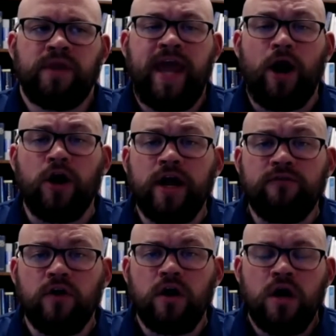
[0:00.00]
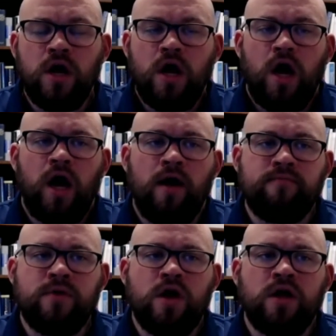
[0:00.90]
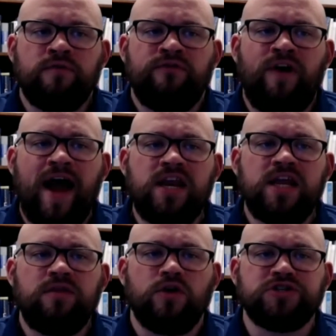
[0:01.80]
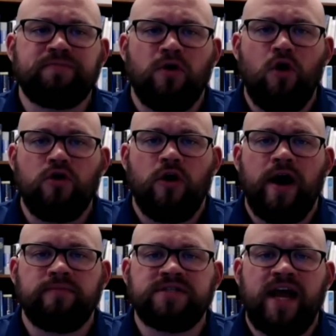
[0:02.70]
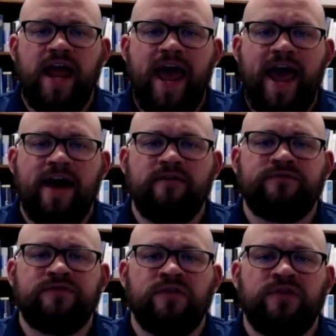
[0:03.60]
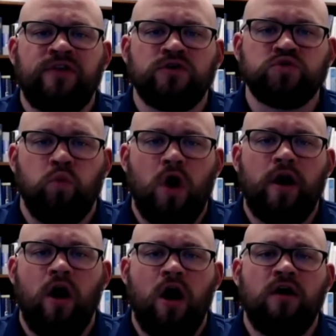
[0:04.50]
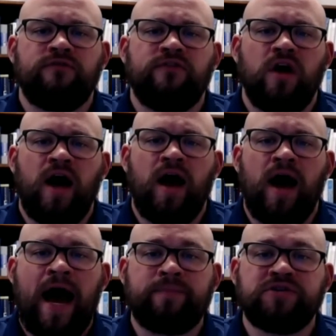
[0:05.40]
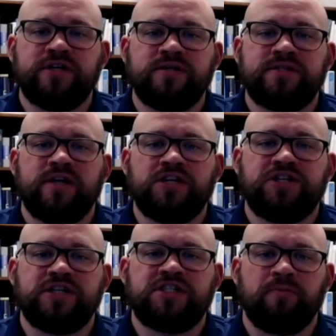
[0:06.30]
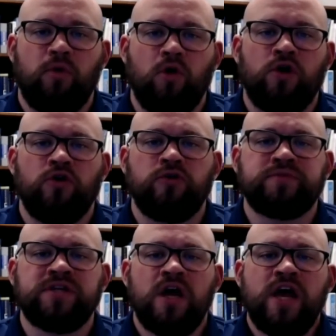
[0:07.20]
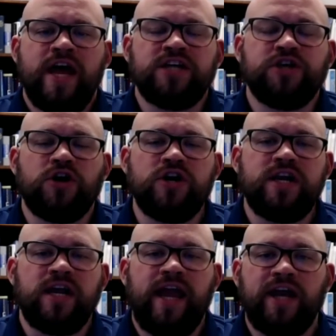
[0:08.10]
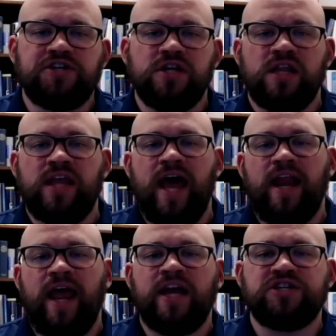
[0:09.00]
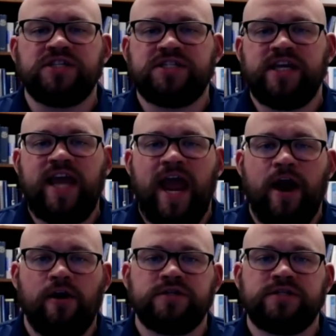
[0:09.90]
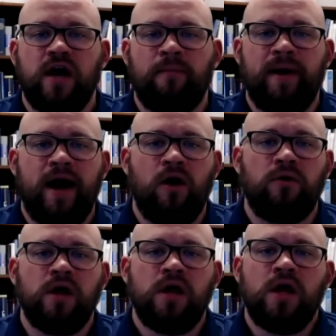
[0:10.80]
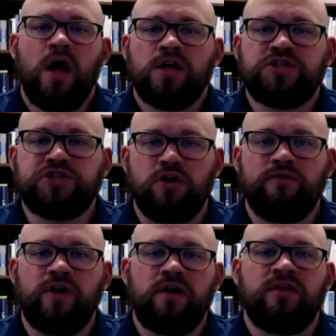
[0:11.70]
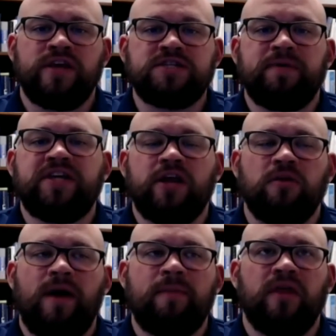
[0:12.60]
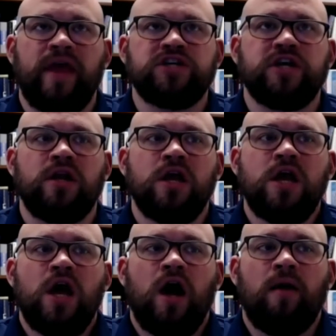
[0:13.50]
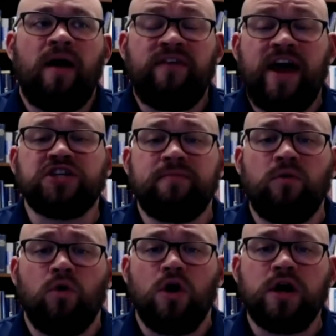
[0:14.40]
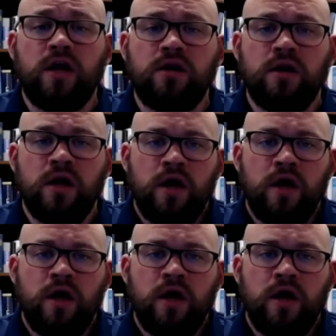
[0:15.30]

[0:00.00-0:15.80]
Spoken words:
caregiver, finding those programs that have those one-off options such as support groups is a good indication that that agency cares about serving this particular population. I've actually been working